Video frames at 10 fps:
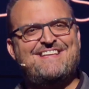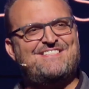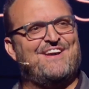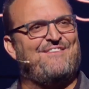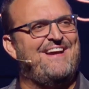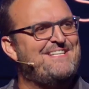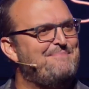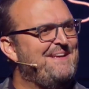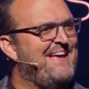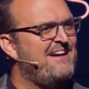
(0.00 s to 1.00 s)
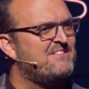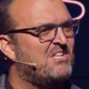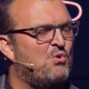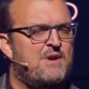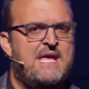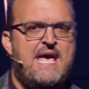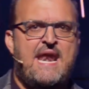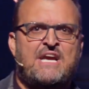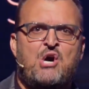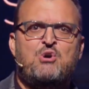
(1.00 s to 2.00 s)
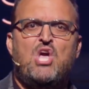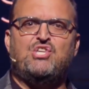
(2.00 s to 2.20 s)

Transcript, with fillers: isn't it great to be in the house of the Lord? And I go,